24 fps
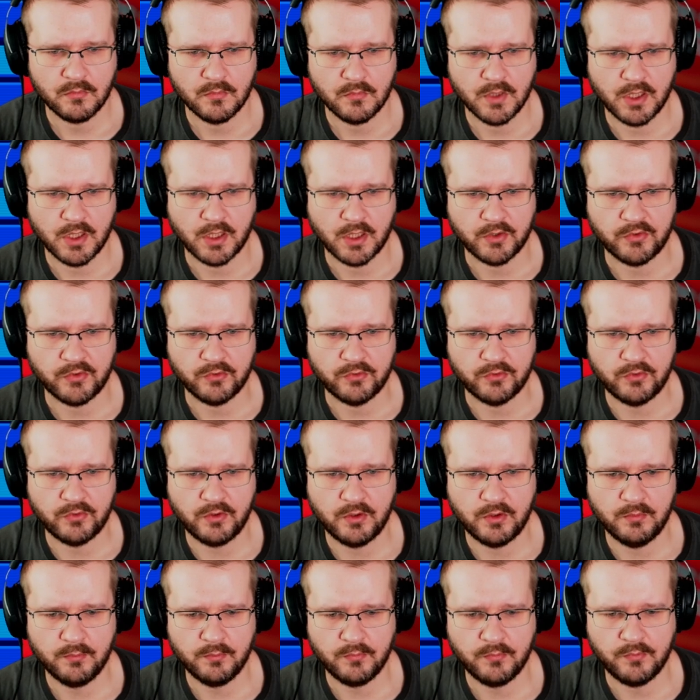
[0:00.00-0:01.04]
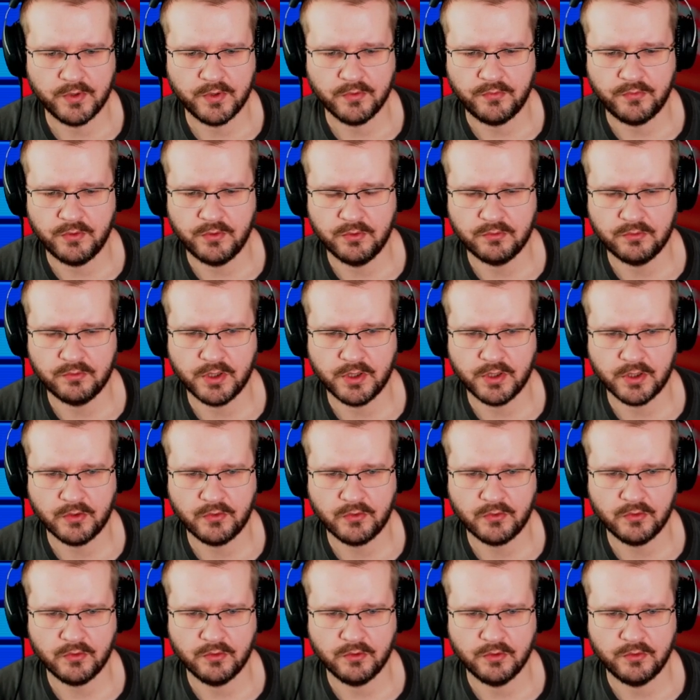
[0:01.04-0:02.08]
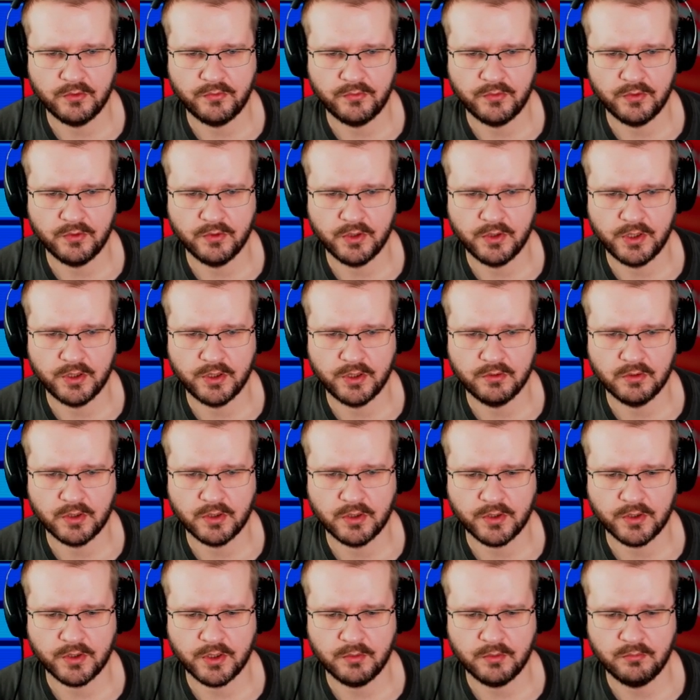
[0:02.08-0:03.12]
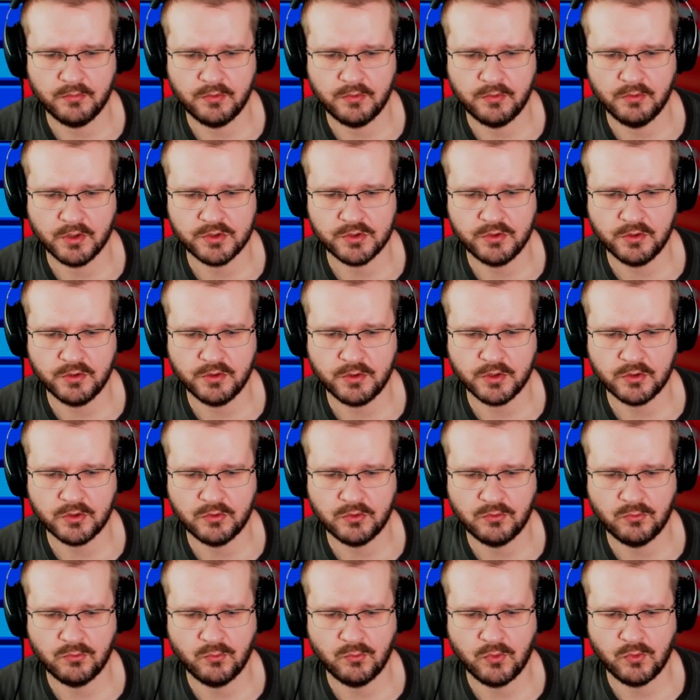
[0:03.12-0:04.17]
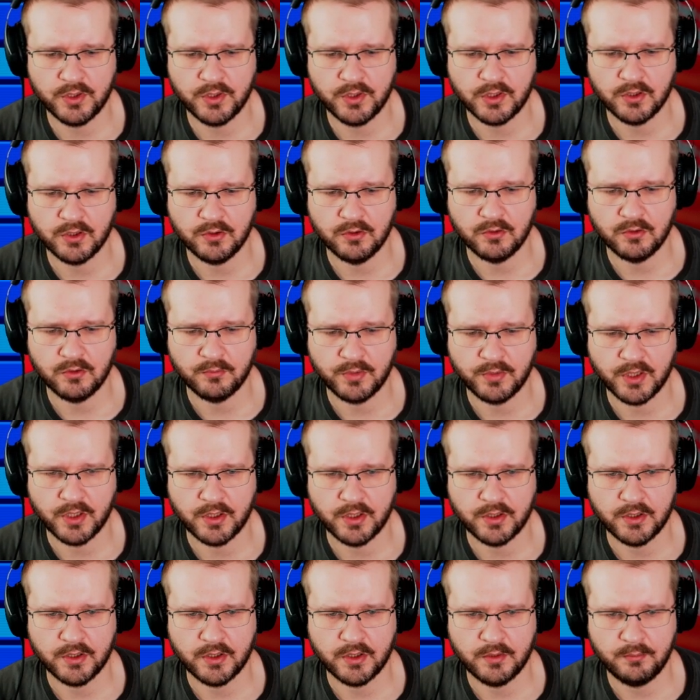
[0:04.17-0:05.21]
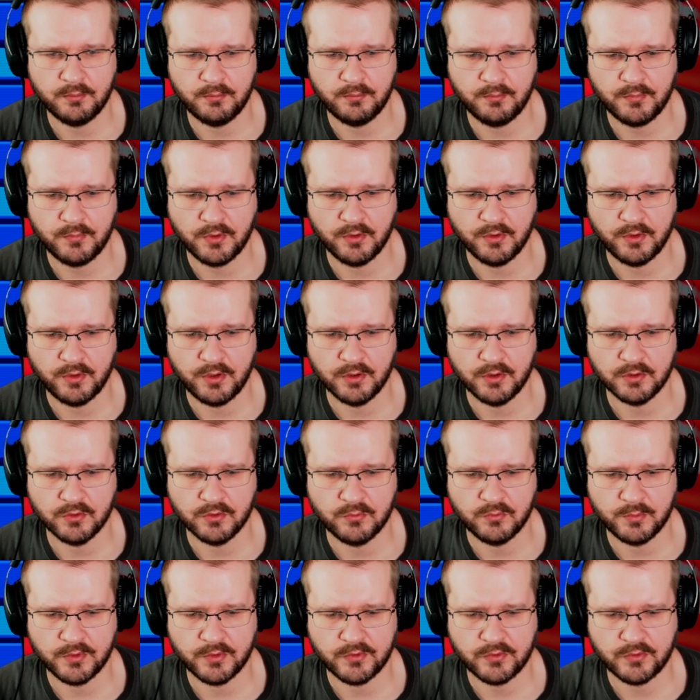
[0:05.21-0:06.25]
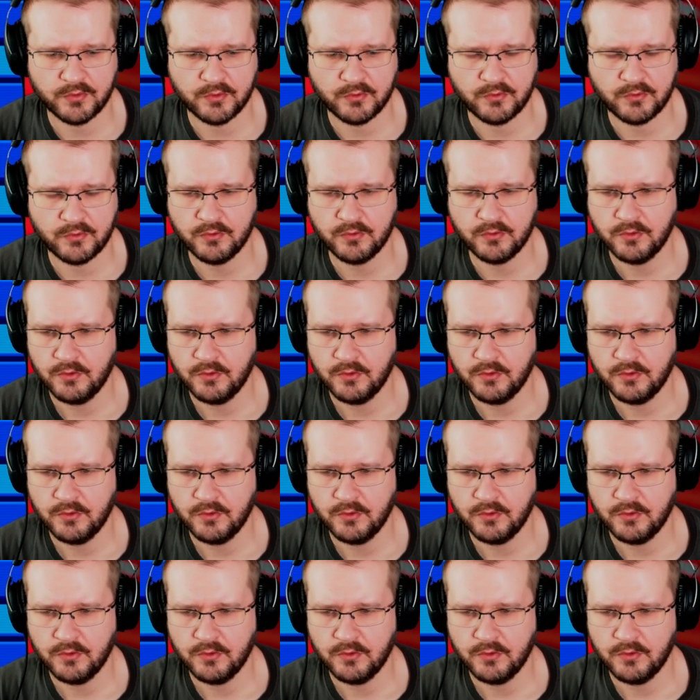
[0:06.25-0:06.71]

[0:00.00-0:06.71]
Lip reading: And as you see, with a few credits, or if you are any good at the game, you actually get quite a long play time on Neo Turf Masters.